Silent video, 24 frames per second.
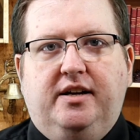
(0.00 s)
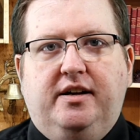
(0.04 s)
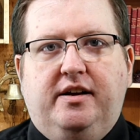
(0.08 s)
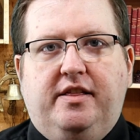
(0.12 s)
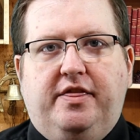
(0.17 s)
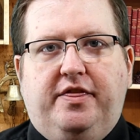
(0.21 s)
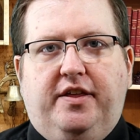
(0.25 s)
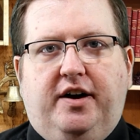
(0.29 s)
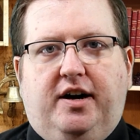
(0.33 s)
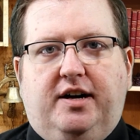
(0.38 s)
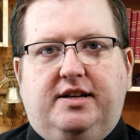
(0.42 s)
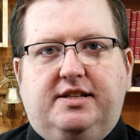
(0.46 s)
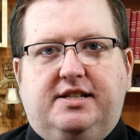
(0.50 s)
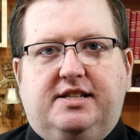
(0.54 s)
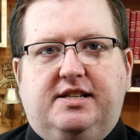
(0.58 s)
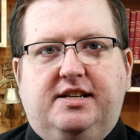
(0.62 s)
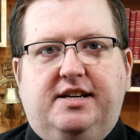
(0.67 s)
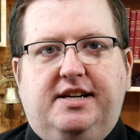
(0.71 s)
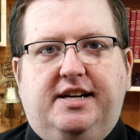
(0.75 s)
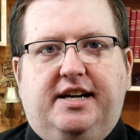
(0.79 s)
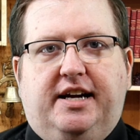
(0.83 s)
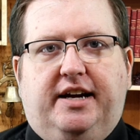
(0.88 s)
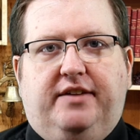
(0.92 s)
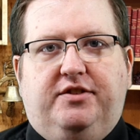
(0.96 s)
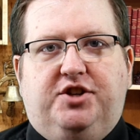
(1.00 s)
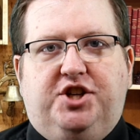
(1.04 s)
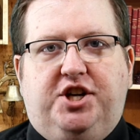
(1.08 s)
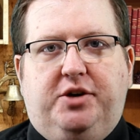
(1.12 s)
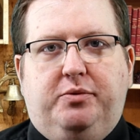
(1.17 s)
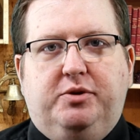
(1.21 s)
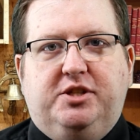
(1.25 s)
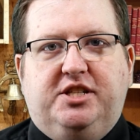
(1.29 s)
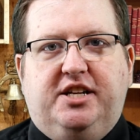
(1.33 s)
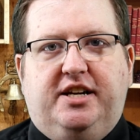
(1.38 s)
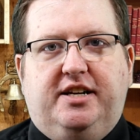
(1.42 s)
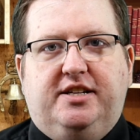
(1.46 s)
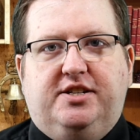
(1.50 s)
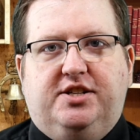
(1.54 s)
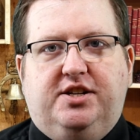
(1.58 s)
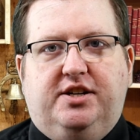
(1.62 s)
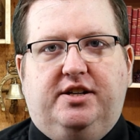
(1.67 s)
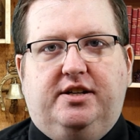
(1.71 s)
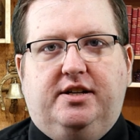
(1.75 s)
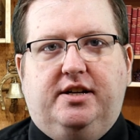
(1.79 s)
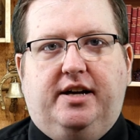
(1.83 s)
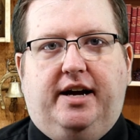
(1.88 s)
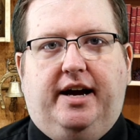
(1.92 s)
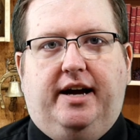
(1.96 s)
Thus, if she was
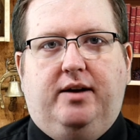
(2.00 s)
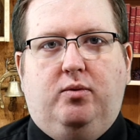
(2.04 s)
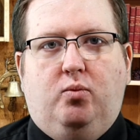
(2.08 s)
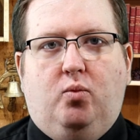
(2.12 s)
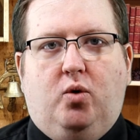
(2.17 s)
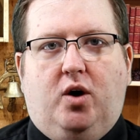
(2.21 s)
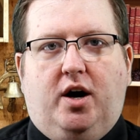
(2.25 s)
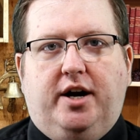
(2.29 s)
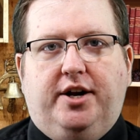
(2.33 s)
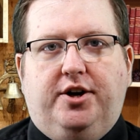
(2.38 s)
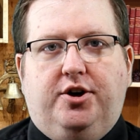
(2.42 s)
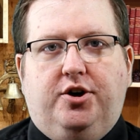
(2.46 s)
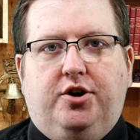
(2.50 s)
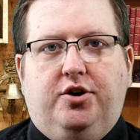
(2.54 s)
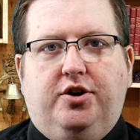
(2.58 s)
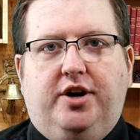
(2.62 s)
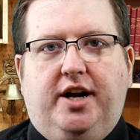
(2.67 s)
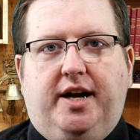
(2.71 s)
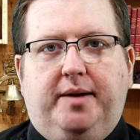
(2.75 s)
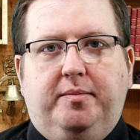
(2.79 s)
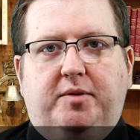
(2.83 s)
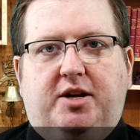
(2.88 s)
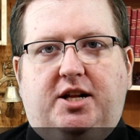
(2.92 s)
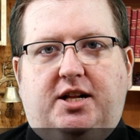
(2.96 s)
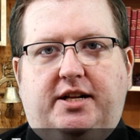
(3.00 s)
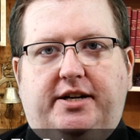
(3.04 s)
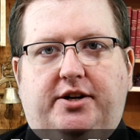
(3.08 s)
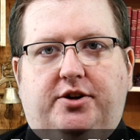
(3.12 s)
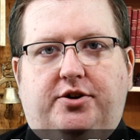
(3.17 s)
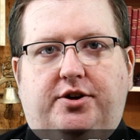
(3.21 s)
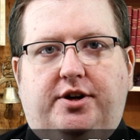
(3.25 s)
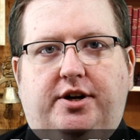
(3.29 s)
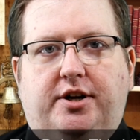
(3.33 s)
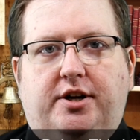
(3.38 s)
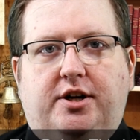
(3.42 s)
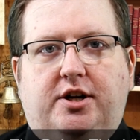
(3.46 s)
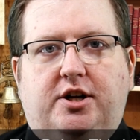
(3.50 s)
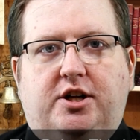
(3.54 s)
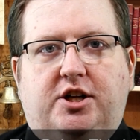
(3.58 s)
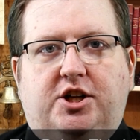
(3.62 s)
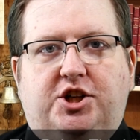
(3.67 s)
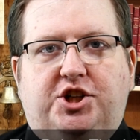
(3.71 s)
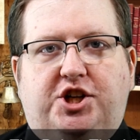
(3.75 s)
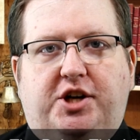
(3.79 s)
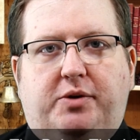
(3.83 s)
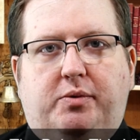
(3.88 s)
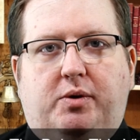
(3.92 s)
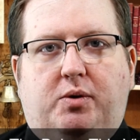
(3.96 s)
innocent and wanted her name cleared,
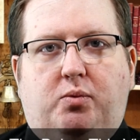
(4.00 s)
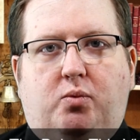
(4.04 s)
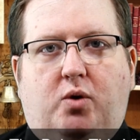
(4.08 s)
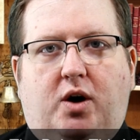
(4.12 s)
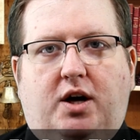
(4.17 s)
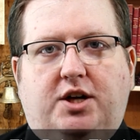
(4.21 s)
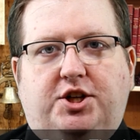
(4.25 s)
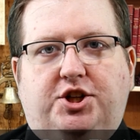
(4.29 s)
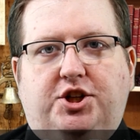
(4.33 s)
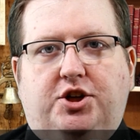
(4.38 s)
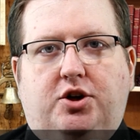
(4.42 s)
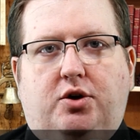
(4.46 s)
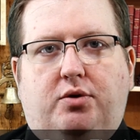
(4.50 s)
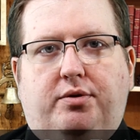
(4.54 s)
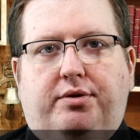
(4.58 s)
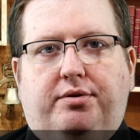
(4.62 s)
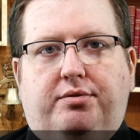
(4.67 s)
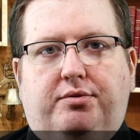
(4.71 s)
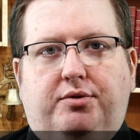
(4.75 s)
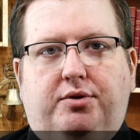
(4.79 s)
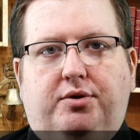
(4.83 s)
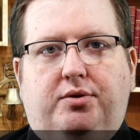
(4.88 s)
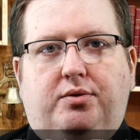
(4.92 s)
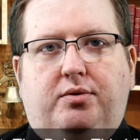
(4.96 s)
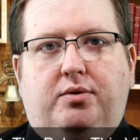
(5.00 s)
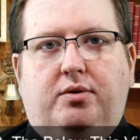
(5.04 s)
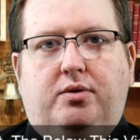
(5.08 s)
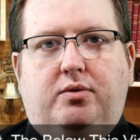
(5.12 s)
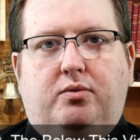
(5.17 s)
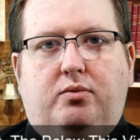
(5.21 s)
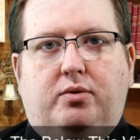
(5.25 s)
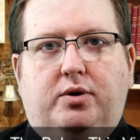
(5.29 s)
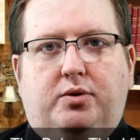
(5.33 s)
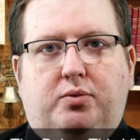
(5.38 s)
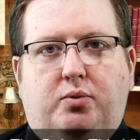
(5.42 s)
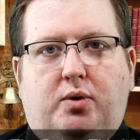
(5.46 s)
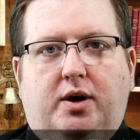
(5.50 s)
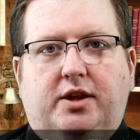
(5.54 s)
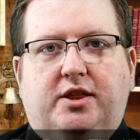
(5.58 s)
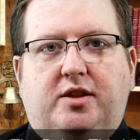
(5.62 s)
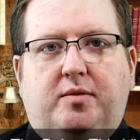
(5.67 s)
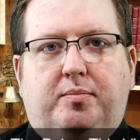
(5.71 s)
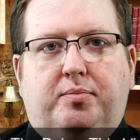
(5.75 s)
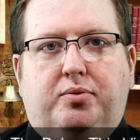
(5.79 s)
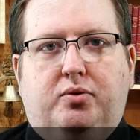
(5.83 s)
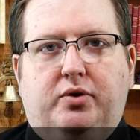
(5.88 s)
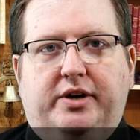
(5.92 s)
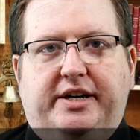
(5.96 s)
she would want to go through with what the
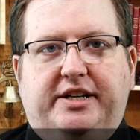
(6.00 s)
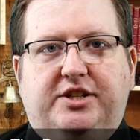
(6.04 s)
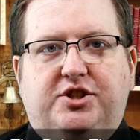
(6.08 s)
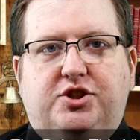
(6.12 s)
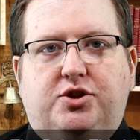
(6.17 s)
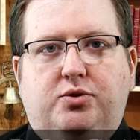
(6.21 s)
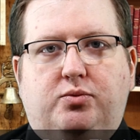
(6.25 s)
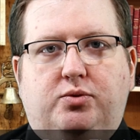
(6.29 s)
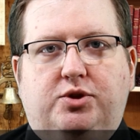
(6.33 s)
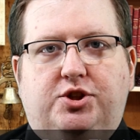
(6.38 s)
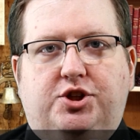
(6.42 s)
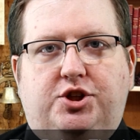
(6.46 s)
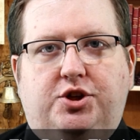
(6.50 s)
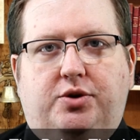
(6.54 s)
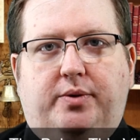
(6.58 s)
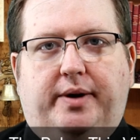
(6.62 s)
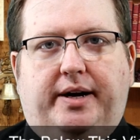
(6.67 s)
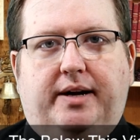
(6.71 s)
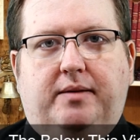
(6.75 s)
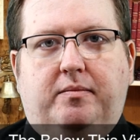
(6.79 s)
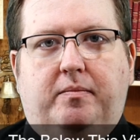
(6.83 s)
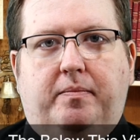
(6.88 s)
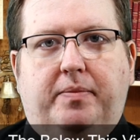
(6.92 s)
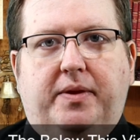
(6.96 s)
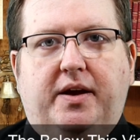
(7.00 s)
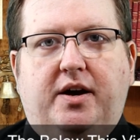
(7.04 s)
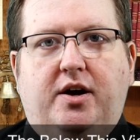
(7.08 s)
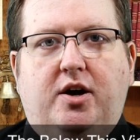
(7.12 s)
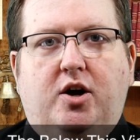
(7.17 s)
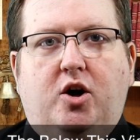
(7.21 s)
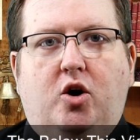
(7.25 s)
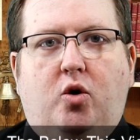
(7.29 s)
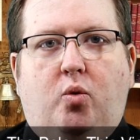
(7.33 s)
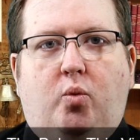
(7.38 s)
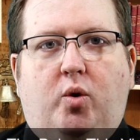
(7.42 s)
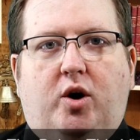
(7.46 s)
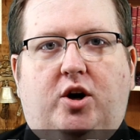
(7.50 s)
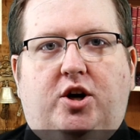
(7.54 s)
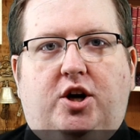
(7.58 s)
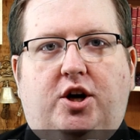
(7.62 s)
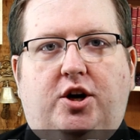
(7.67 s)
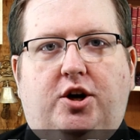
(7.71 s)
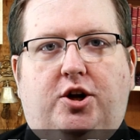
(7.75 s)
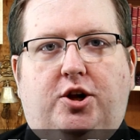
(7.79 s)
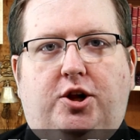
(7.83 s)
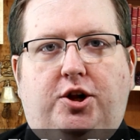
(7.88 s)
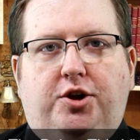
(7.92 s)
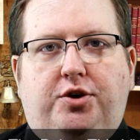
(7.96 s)
priest was doing. We'll
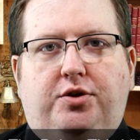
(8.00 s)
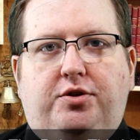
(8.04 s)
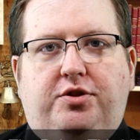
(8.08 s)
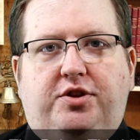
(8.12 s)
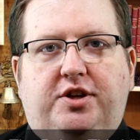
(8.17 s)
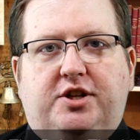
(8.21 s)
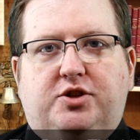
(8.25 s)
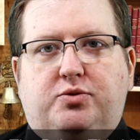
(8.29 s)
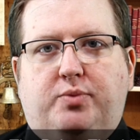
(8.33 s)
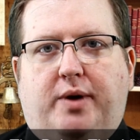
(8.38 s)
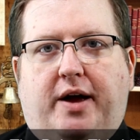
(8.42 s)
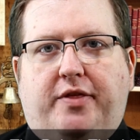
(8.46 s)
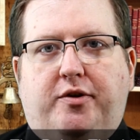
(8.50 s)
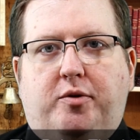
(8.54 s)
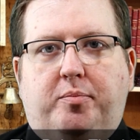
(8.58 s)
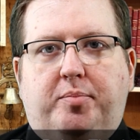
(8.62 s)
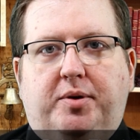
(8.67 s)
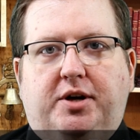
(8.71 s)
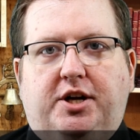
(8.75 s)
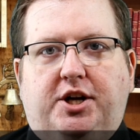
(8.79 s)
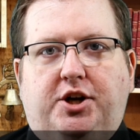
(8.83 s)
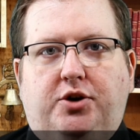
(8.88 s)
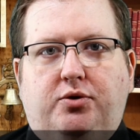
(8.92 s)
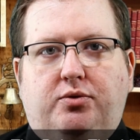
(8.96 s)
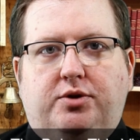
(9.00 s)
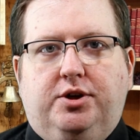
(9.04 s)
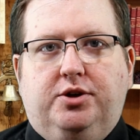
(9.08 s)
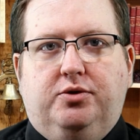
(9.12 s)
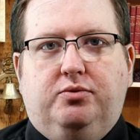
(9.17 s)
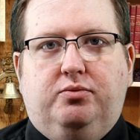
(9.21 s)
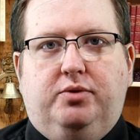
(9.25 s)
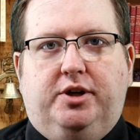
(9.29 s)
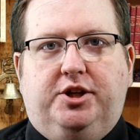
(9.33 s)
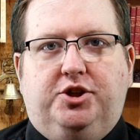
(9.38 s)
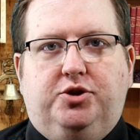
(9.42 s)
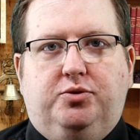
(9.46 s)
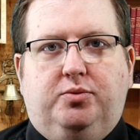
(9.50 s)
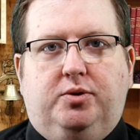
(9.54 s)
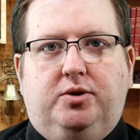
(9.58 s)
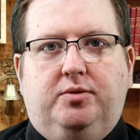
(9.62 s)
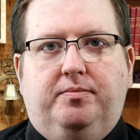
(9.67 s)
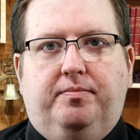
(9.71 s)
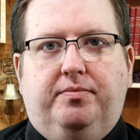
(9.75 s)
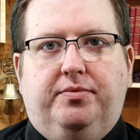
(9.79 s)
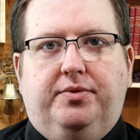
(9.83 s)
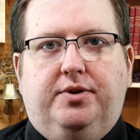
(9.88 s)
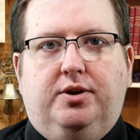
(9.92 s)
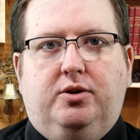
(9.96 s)
conclude this rather peculiar
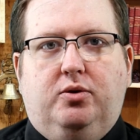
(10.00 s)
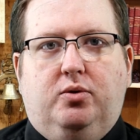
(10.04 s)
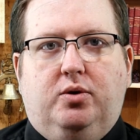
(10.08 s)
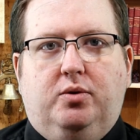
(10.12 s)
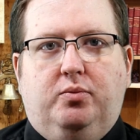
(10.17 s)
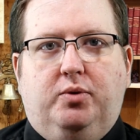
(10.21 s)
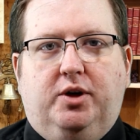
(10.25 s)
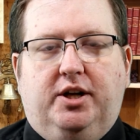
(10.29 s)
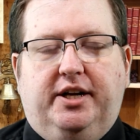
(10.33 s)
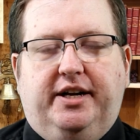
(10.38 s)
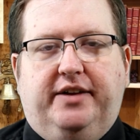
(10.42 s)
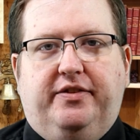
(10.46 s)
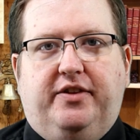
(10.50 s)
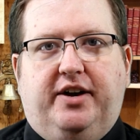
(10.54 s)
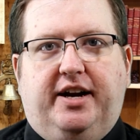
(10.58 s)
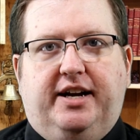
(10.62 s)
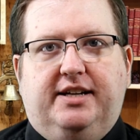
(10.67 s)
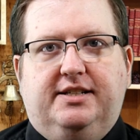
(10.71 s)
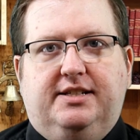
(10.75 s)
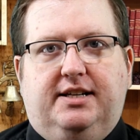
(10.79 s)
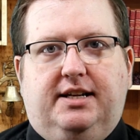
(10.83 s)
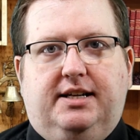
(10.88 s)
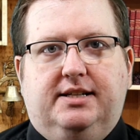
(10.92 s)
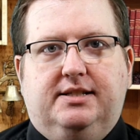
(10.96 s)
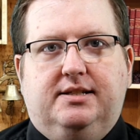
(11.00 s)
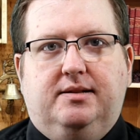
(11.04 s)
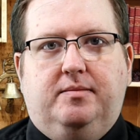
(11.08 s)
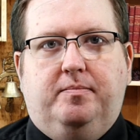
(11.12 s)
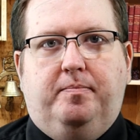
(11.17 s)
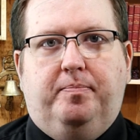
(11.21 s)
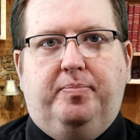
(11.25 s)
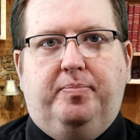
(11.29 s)
ritual, the Lord willing, in the next lesson.